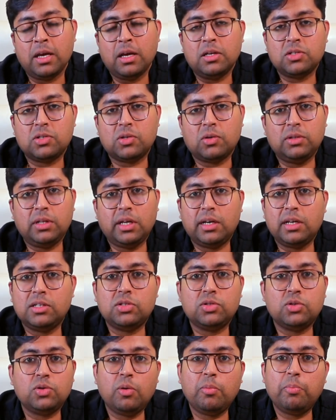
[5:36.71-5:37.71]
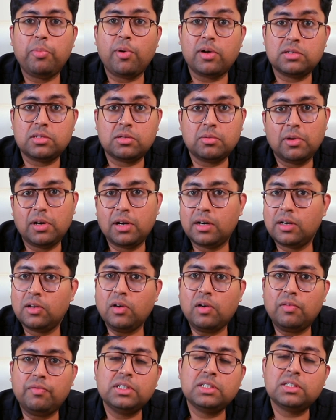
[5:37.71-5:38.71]
So there is no possibility
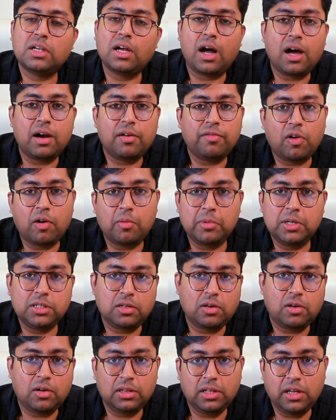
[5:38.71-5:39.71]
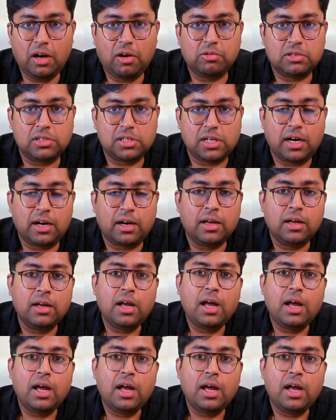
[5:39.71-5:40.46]
of a scar formation on the outside.